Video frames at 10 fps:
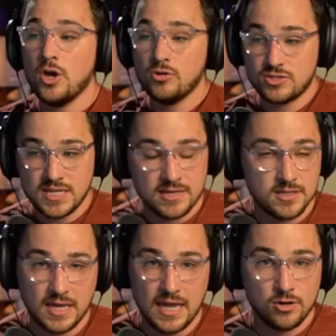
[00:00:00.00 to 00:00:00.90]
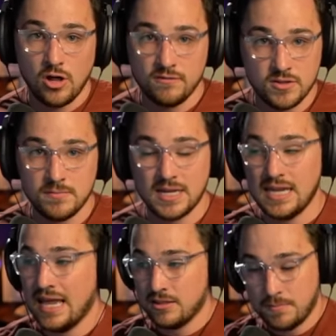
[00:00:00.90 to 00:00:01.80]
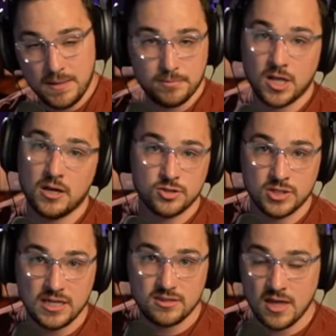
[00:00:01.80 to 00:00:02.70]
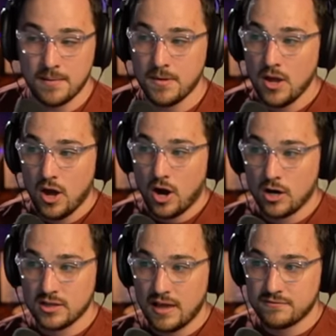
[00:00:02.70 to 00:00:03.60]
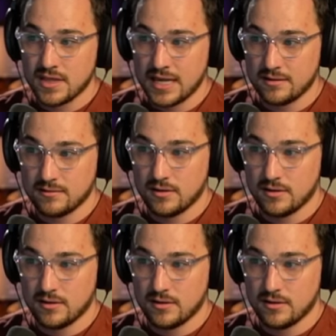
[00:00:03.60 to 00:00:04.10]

who stand to gain all of the money and the people underneath them are left like